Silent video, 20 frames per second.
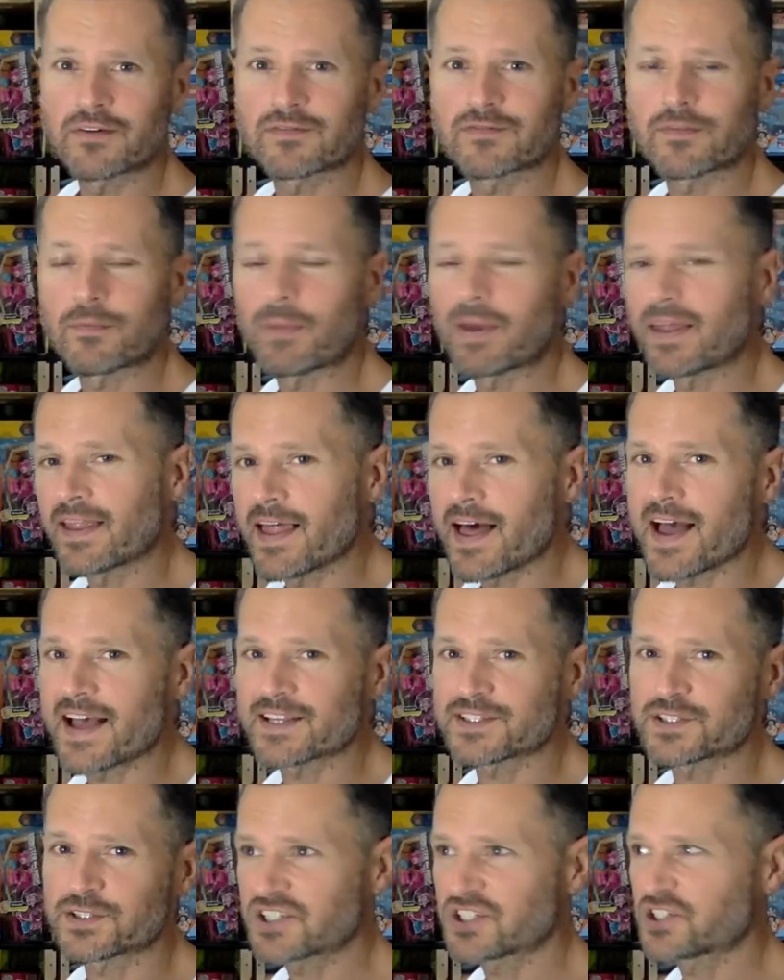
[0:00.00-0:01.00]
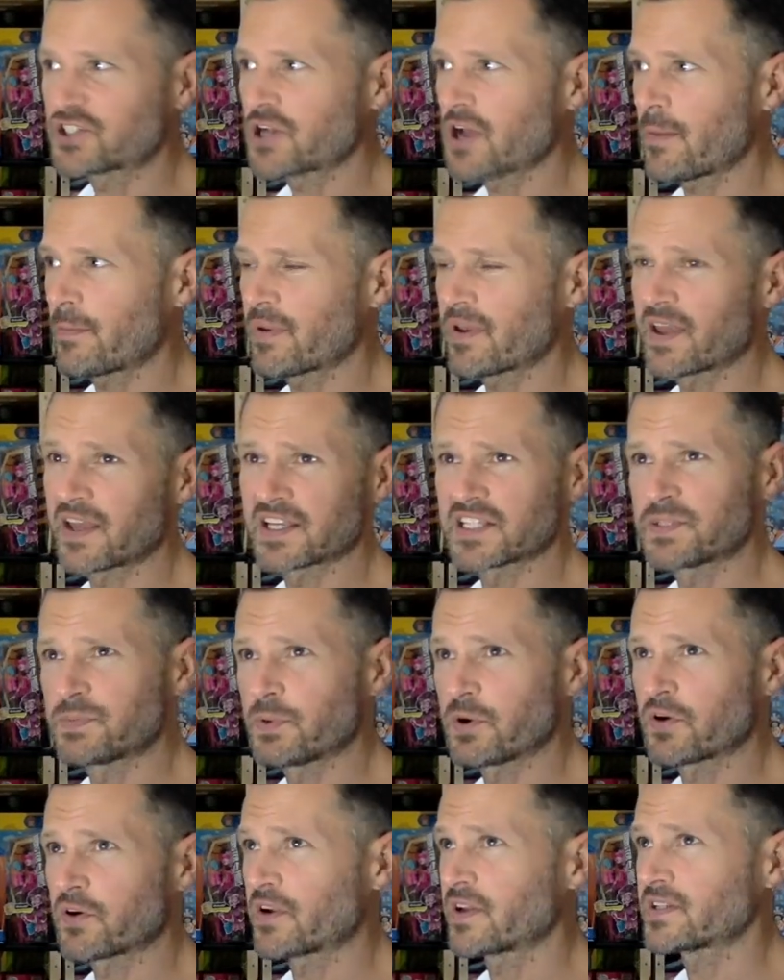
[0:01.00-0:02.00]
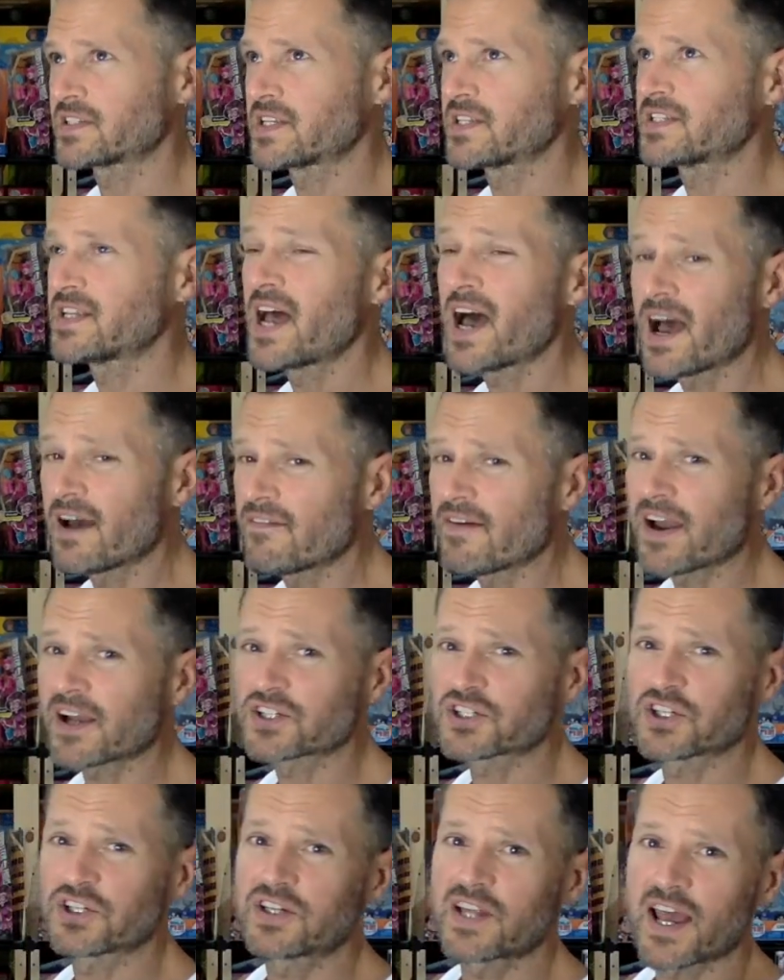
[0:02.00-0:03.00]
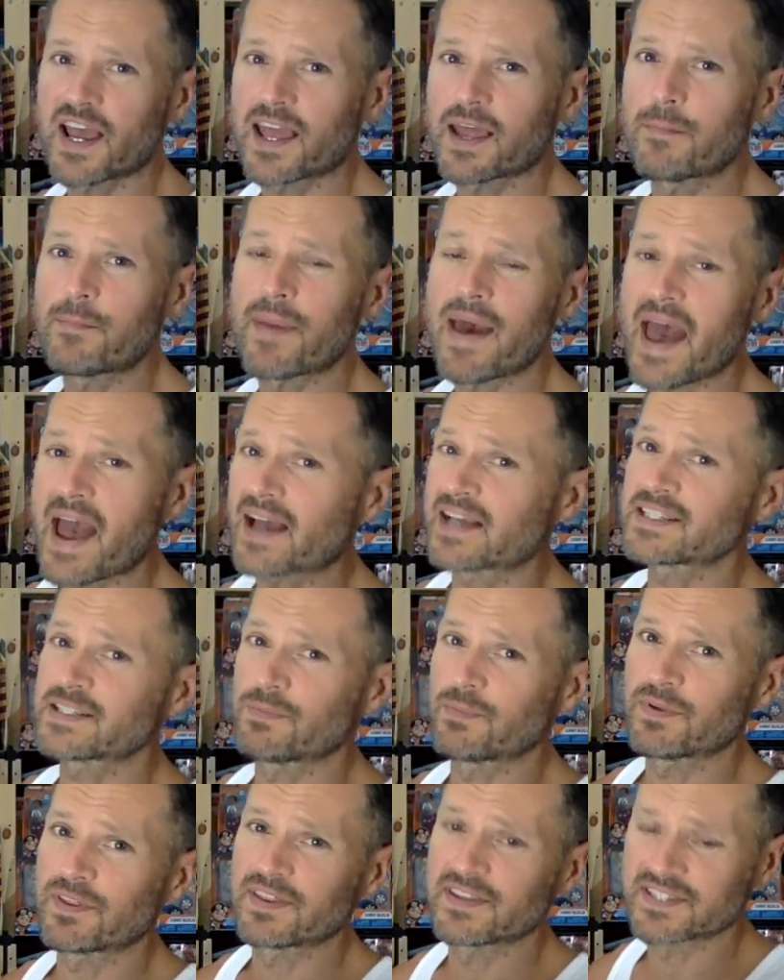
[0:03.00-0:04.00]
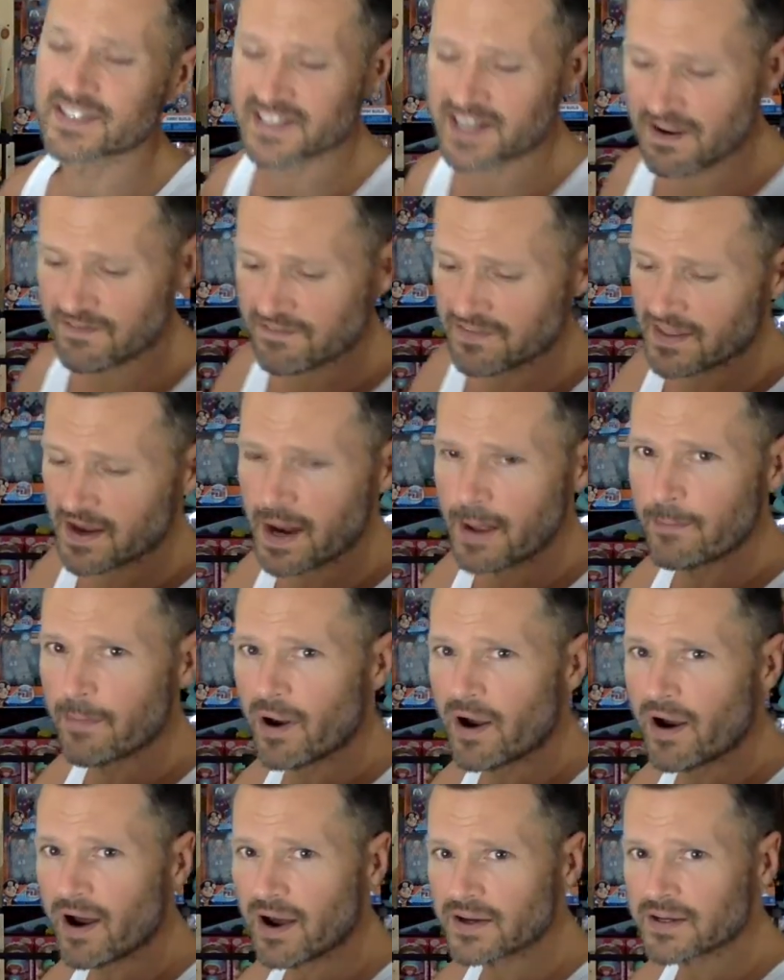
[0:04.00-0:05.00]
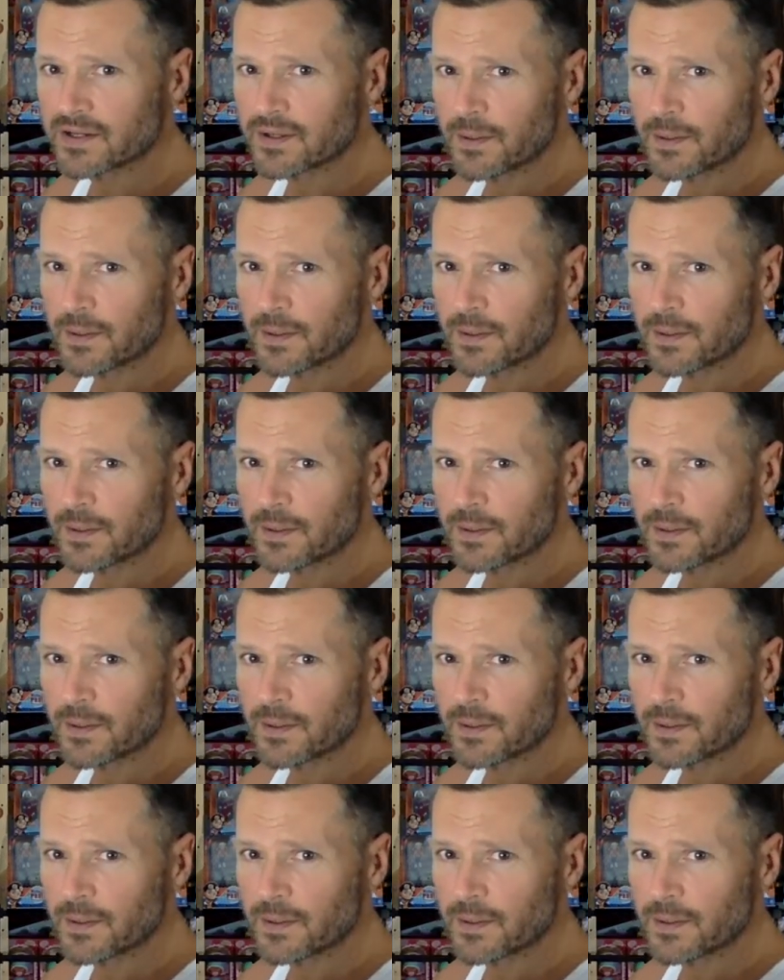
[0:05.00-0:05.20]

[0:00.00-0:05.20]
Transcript: From my last shopping experiences, I've actually taken back some of the stuff that I bought.